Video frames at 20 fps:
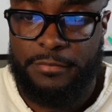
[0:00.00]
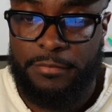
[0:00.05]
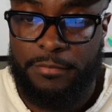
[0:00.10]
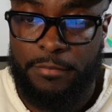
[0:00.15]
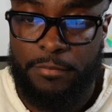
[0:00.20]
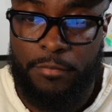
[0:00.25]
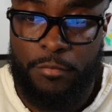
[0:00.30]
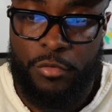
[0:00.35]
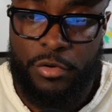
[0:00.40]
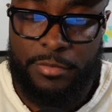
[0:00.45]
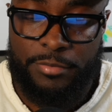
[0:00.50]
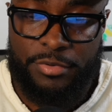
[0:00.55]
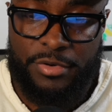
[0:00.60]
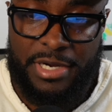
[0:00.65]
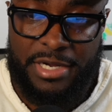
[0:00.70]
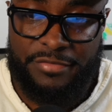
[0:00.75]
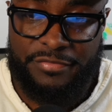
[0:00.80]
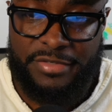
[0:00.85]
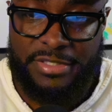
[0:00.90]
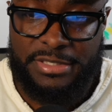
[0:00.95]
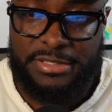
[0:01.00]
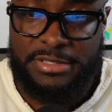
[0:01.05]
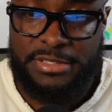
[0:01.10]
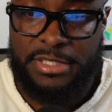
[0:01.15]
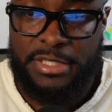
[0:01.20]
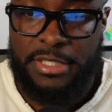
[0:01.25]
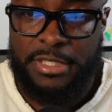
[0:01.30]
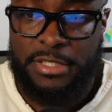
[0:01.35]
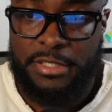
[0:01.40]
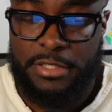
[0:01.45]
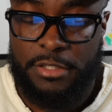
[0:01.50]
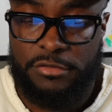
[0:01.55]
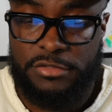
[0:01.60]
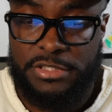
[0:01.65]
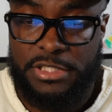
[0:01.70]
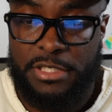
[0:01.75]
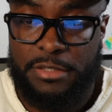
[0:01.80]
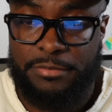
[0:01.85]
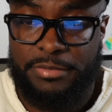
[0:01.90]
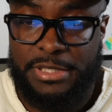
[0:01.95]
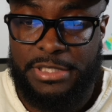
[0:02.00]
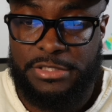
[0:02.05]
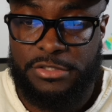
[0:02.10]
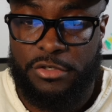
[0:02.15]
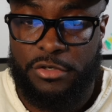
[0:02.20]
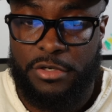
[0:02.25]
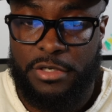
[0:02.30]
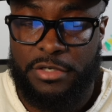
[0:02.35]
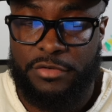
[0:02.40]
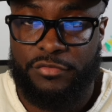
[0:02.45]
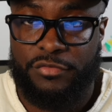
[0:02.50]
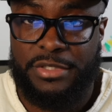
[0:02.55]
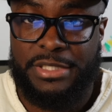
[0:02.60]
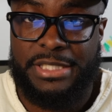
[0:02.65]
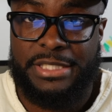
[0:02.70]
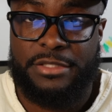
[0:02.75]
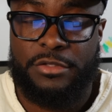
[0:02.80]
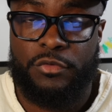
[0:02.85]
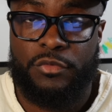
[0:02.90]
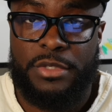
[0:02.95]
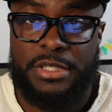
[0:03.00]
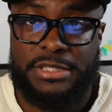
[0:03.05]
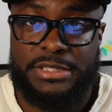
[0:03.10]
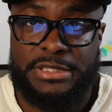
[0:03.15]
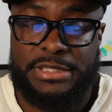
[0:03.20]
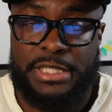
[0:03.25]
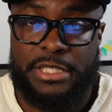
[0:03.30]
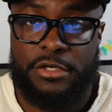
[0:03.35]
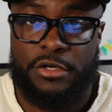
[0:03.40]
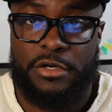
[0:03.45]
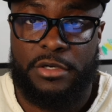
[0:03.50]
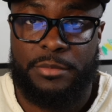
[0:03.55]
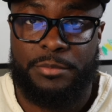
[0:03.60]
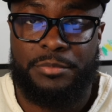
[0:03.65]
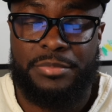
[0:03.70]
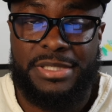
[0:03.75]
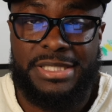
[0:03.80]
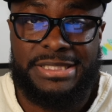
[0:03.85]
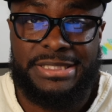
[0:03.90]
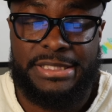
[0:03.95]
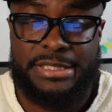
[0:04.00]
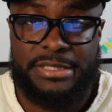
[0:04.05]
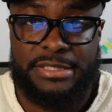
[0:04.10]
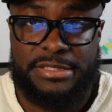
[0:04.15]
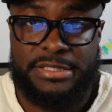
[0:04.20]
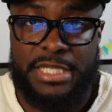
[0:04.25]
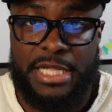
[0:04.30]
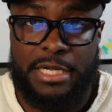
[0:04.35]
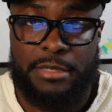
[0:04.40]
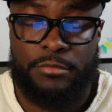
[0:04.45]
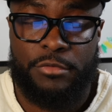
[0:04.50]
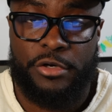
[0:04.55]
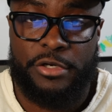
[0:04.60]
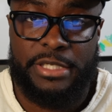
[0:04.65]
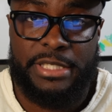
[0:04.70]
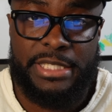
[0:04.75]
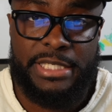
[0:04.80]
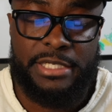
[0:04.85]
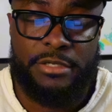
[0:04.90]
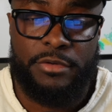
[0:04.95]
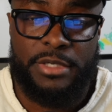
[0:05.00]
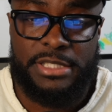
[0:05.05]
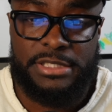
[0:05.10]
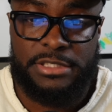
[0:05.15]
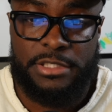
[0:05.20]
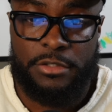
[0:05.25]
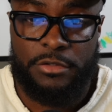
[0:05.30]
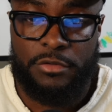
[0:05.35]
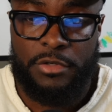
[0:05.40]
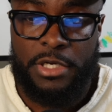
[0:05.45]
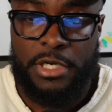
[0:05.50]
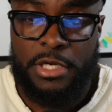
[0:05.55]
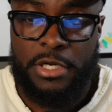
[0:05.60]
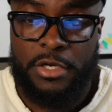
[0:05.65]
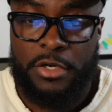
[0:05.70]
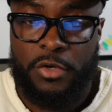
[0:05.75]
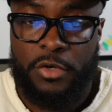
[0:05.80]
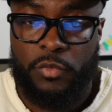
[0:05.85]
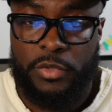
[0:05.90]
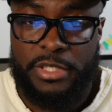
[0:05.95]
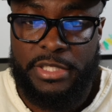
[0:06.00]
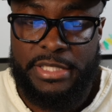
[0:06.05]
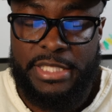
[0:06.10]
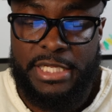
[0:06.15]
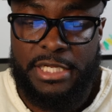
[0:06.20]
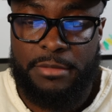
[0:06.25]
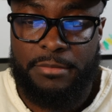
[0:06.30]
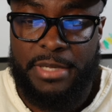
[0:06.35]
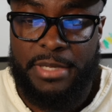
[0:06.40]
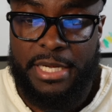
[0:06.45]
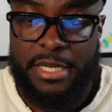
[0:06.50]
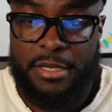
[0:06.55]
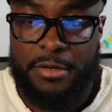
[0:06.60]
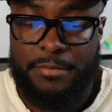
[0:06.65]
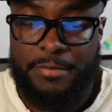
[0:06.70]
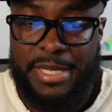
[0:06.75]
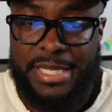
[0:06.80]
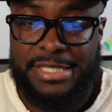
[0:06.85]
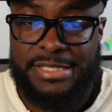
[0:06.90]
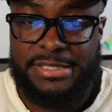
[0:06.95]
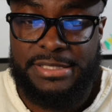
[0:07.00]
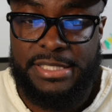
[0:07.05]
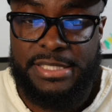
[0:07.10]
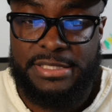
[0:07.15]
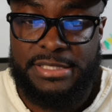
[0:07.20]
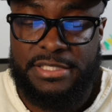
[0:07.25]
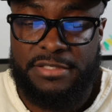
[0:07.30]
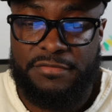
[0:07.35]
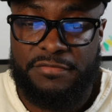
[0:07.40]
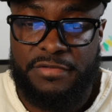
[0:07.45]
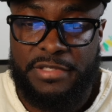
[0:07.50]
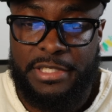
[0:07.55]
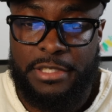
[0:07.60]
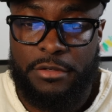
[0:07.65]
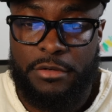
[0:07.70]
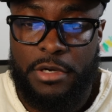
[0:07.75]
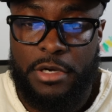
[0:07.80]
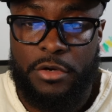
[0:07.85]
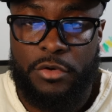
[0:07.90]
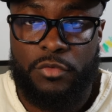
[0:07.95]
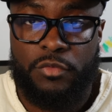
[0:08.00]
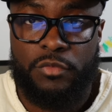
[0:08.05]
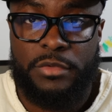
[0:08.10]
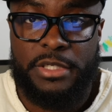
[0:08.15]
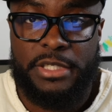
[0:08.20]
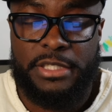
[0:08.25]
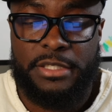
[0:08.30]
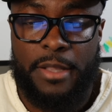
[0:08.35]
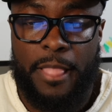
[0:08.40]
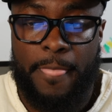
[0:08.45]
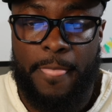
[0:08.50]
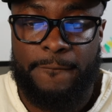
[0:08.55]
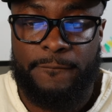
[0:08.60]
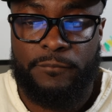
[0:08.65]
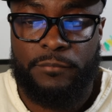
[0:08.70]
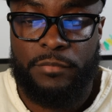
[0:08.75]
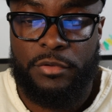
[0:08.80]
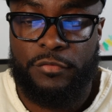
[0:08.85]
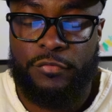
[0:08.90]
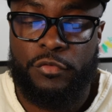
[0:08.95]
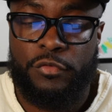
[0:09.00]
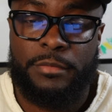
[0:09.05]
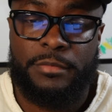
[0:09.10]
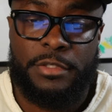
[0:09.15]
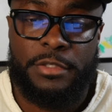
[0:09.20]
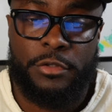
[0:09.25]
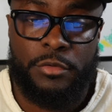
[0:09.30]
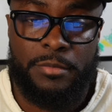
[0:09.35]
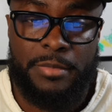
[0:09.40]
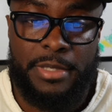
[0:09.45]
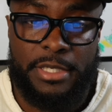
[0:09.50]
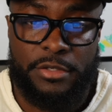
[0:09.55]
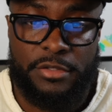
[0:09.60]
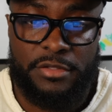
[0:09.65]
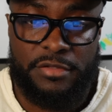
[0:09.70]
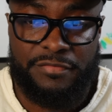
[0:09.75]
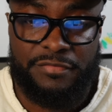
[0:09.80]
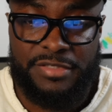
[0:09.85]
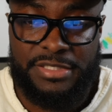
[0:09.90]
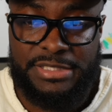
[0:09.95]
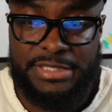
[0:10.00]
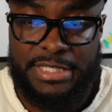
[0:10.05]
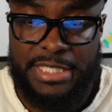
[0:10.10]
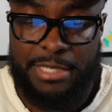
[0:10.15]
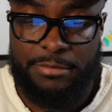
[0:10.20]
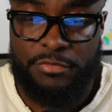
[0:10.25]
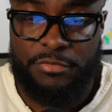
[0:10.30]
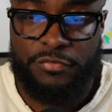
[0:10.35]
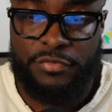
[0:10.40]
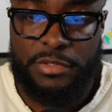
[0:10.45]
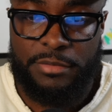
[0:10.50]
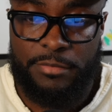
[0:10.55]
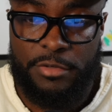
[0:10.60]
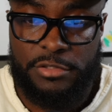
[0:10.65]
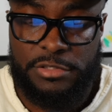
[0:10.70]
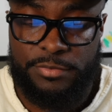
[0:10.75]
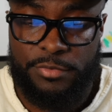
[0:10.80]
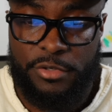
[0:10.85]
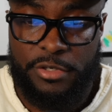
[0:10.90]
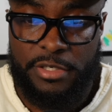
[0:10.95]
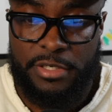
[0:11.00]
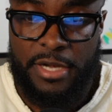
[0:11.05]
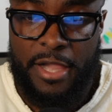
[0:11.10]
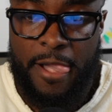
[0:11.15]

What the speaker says: more profits. Those companies are really the ones that are pushing the stock market anyway. So when you think about it, it makes sense that VOO would perform a little better than VTI. But for the most part,